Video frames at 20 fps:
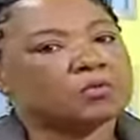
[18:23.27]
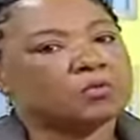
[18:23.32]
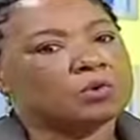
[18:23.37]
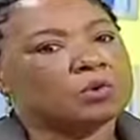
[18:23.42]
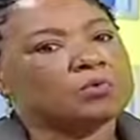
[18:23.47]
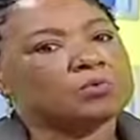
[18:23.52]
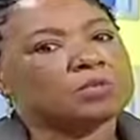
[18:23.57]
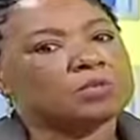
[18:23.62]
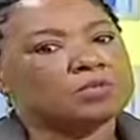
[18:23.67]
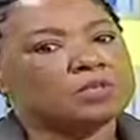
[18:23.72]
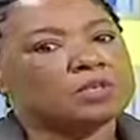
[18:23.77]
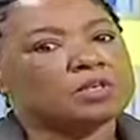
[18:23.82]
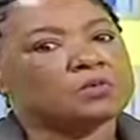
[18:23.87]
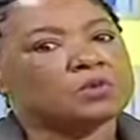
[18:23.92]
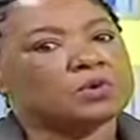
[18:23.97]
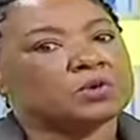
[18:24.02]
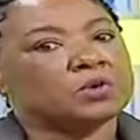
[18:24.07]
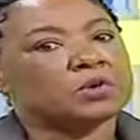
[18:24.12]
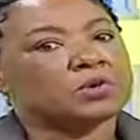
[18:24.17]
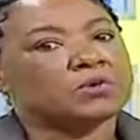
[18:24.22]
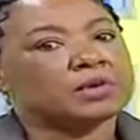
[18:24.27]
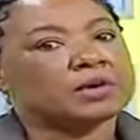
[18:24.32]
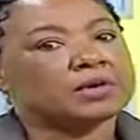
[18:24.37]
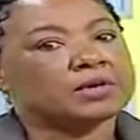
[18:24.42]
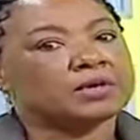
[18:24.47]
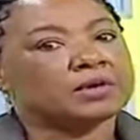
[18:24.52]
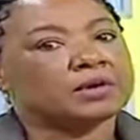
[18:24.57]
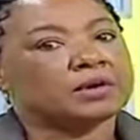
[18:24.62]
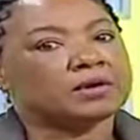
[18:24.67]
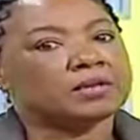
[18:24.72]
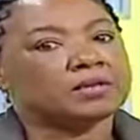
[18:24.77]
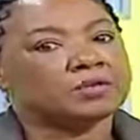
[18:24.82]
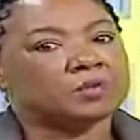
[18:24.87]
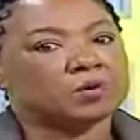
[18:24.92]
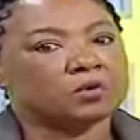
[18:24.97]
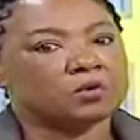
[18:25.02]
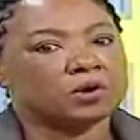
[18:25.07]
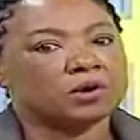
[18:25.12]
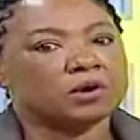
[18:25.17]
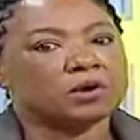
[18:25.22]
One of the things we are doing right now is
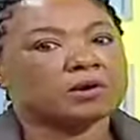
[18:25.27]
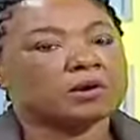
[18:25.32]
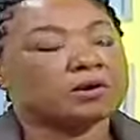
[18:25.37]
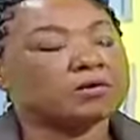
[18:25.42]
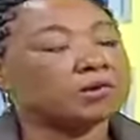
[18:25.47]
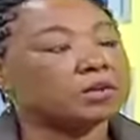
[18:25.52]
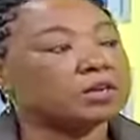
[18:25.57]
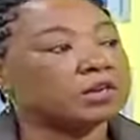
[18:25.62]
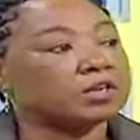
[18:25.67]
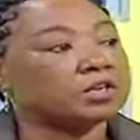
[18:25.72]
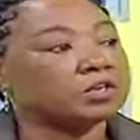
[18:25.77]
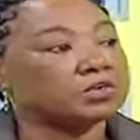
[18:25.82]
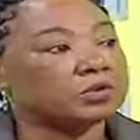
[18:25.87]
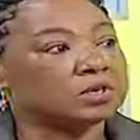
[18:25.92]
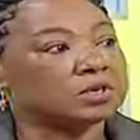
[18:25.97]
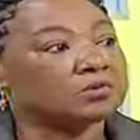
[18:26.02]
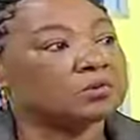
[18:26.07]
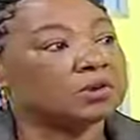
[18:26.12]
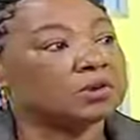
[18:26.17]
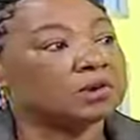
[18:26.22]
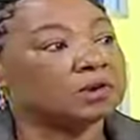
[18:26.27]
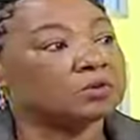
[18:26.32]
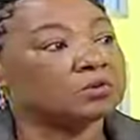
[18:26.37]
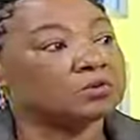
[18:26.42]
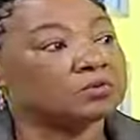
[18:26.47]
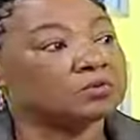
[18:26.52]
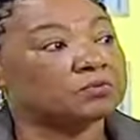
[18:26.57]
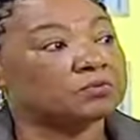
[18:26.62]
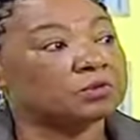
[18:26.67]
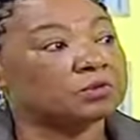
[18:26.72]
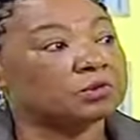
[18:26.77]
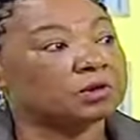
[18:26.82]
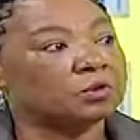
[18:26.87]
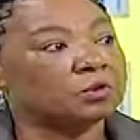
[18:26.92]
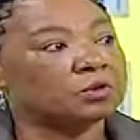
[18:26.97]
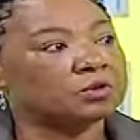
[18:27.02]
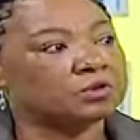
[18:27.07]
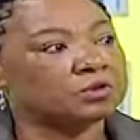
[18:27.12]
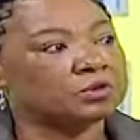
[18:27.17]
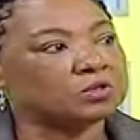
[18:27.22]
we are going around the country giving a lot of
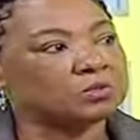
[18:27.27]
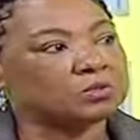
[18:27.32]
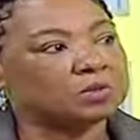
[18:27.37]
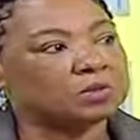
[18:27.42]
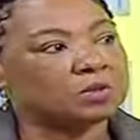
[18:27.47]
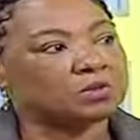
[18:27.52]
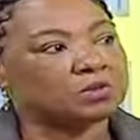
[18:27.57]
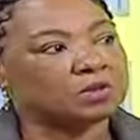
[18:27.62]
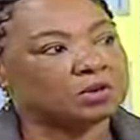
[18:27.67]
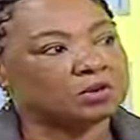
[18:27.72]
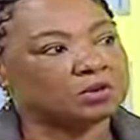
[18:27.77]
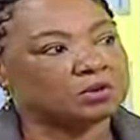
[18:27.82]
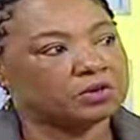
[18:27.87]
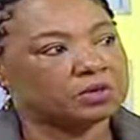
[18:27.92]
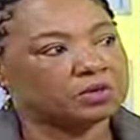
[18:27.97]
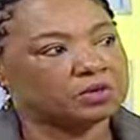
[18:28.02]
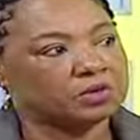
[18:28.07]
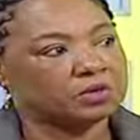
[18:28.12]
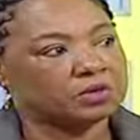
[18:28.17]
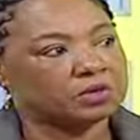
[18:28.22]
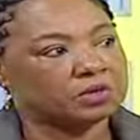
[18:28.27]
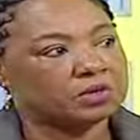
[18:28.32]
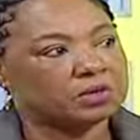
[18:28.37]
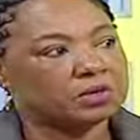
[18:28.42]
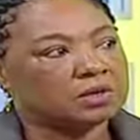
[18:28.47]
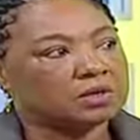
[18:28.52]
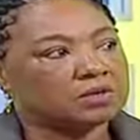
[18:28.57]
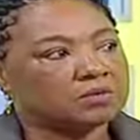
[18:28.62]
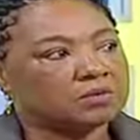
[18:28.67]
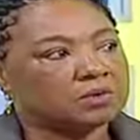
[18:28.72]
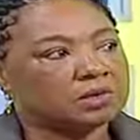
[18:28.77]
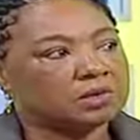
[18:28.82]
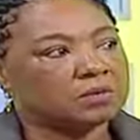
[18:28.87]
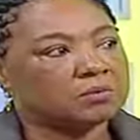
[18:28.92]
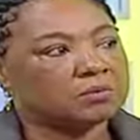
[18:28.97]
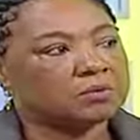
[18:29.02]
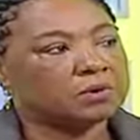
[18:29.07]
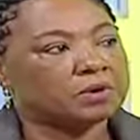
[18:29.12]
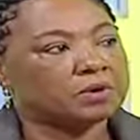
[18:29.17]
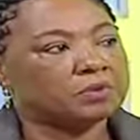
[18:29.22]
continuous medical education
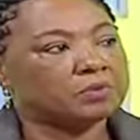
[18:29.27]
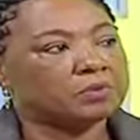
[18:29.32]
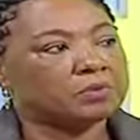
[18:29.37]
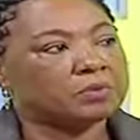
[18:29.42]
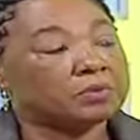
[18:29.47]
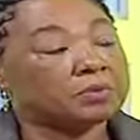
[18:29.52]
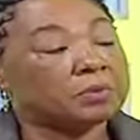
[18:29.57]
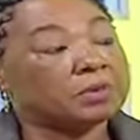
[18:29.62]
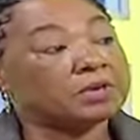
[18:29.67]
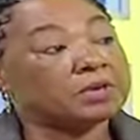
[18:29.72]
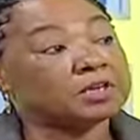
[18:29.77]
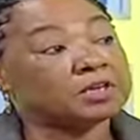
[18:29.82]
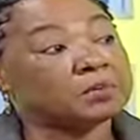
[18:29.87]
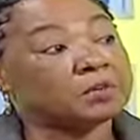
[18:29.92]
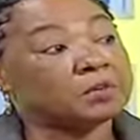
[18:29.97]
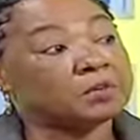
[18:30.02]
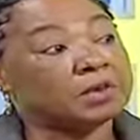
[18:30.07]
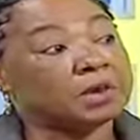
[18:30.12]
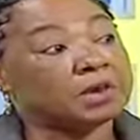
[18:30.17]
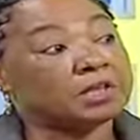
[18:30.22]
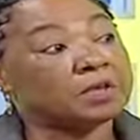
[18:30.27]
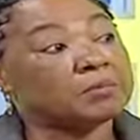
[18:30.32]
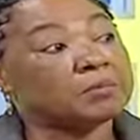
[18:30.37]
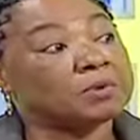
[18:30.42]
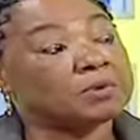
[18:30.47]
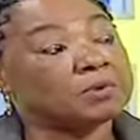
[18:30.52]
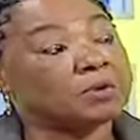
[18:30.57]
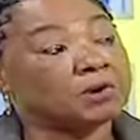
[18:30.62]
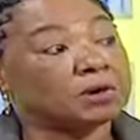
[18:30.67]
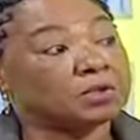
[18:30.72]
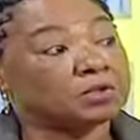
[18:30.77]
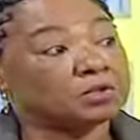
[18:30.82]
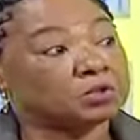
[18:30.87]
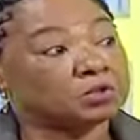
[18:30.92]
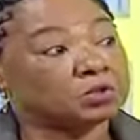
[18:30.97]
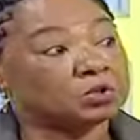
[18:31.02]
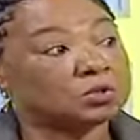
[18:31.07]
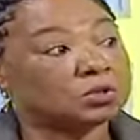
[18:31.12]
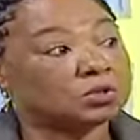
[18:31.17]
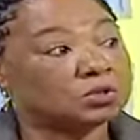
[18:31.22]
within partnership with the Kenya Medical
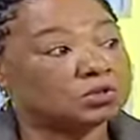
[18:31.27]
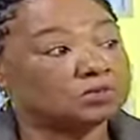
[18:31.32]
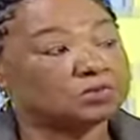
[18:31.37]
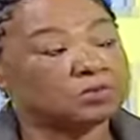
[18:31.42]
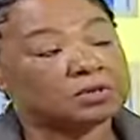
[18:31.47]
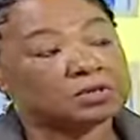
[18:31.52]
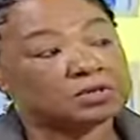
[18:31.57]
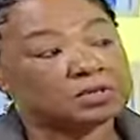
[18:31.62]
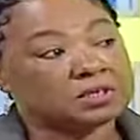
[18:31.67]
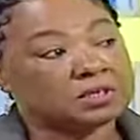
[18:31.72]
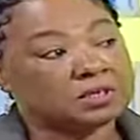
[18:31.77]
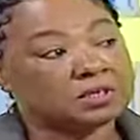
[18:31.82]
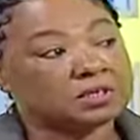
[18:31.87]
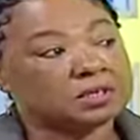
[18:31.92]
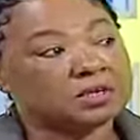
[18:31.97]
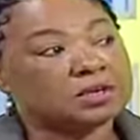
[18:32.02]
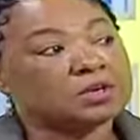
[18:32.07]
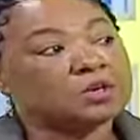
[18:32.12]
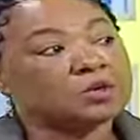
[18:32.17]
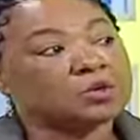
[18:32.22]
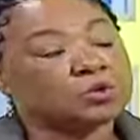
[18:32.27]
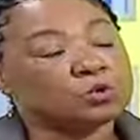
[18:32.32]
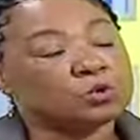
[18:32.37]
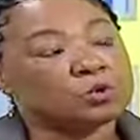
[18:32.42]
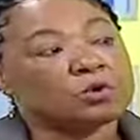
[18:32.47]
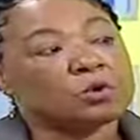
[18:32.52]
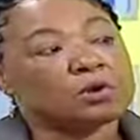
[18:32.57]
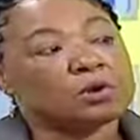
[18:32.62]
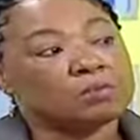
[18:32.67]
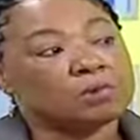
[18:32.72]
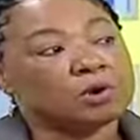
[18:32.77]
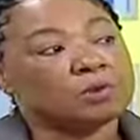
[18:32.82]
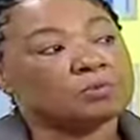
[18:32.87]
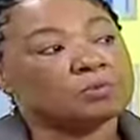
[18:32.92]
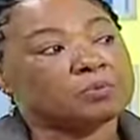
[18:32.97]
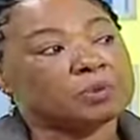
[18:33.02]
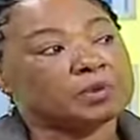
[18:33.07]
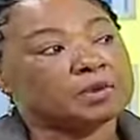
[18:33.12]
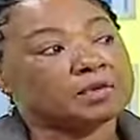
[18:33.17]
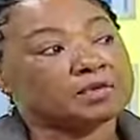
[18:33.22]
Associations in different cities to talk about
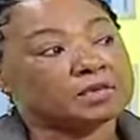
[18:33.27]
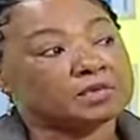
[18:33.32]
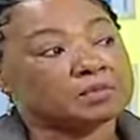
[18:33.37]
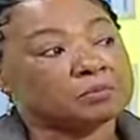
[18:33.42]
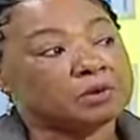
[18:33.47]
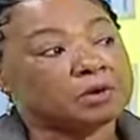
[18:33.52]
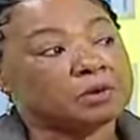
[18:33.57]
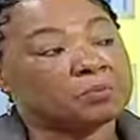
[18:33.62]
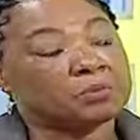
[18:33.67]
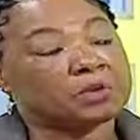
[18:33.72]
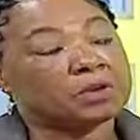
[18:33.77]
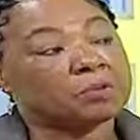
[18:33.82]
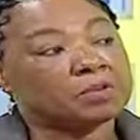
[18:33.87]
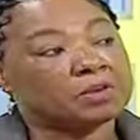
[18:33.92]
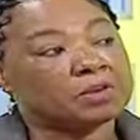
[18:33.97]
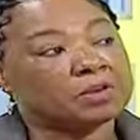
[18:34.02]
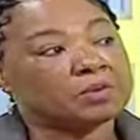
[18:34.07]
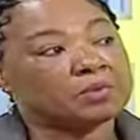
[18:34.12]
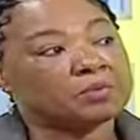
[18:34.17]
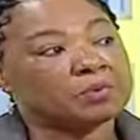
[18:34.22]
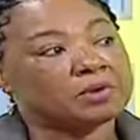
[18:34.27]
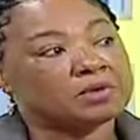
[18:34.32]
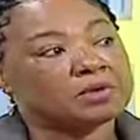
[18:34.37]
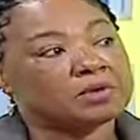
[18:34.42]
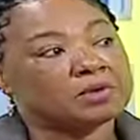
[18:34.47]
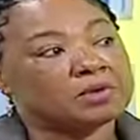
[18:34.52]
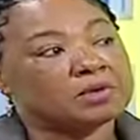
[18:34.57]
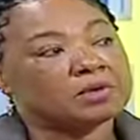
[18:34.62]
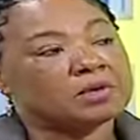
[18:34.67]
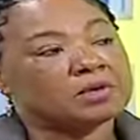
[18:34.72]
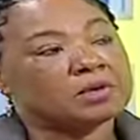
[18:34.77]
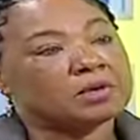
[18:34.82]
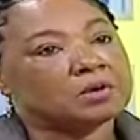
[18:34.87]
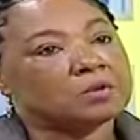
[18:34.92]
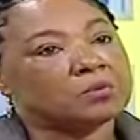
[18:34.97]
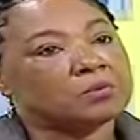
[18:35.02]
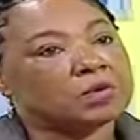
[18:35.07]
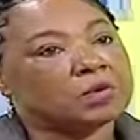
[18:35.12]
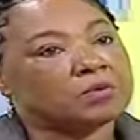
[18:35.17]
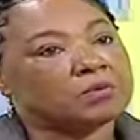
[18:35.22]
pain assessment and pain management. Mm-hmm.
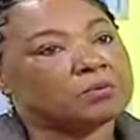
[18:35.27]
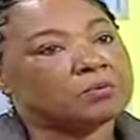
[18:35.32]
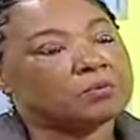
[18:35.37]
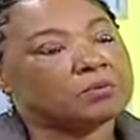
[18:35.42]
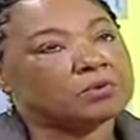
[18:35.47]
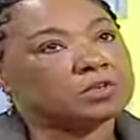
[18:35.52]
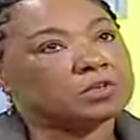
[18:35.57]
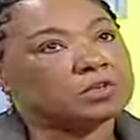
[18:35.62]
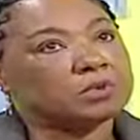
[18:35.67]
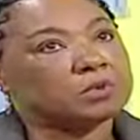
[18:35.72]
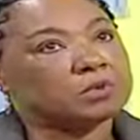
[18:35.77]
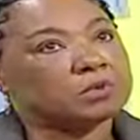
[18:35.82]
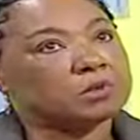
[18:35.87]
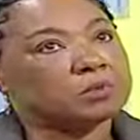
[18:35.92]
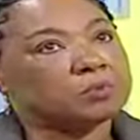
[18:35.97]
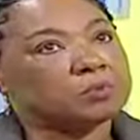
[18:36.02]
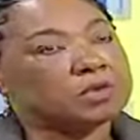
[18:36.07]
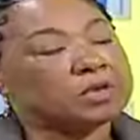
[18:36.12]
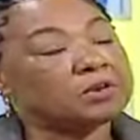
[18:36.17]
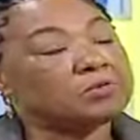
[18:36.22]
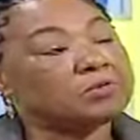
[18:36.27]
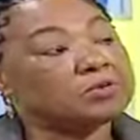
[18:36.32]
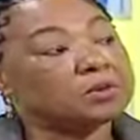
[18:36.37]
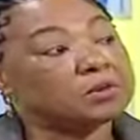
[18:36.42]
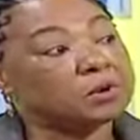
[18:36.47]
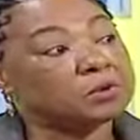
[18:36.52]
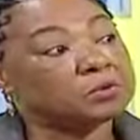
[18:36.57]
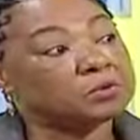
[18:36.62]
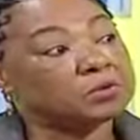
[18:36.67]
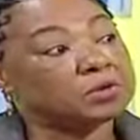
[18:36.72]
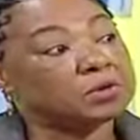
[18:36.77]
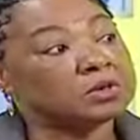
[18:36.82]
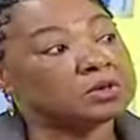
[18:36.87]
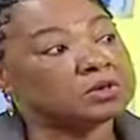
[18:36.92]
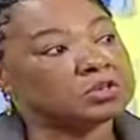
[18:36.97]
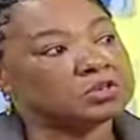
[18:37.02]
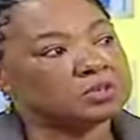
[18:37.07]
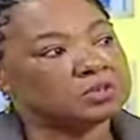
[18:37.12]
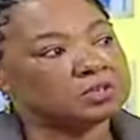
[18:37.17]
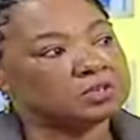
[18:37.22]
And we have a project called Pain-Free Hostel
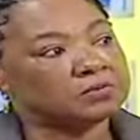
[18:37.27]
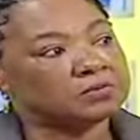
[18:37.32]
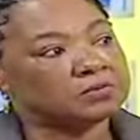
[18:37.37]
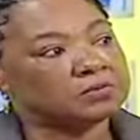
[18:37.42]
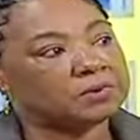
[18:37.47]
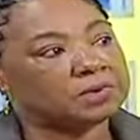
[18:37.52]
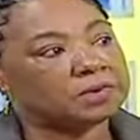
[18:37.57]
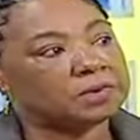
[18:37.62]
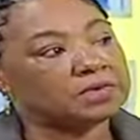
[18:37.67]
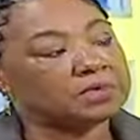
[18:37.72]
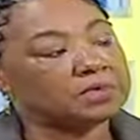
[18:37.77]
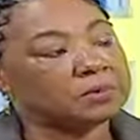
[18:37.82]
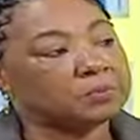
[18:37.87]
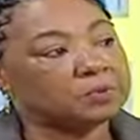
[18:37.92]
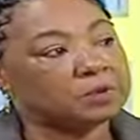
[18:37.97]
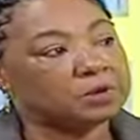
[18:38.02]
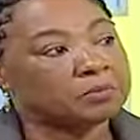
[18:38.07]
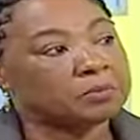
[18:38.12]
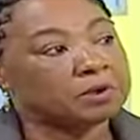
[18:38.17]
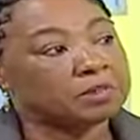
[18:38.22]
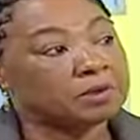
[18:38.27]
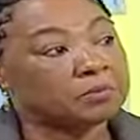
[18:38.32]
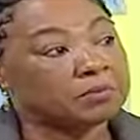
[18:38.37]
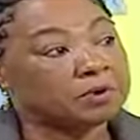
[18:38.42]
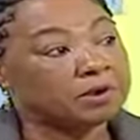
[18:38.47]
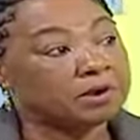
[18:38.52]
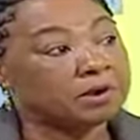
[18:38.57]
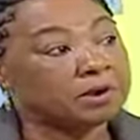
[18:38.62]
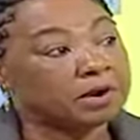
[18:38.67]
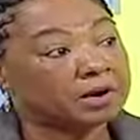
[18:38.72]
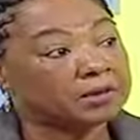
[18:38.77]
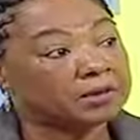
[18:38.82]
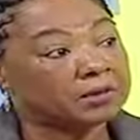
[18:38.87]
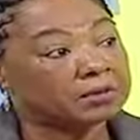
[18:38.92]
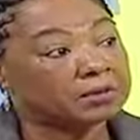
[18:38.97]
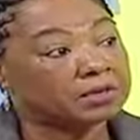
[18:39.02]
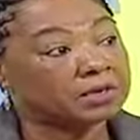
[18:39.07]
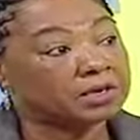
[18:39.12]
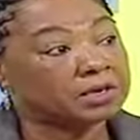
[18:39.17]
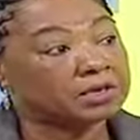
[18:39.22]
Initiative, again supported by the American
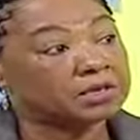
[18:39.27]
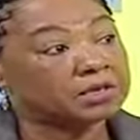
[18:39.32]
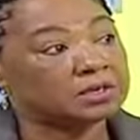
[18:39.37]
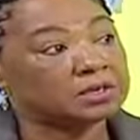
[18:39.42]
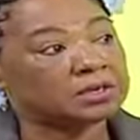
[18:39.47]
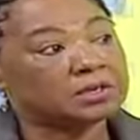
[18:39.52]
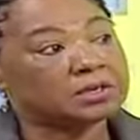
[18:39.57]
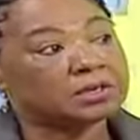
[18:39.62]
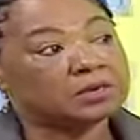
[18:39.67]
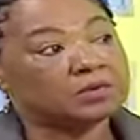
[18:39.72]
Cancer Society.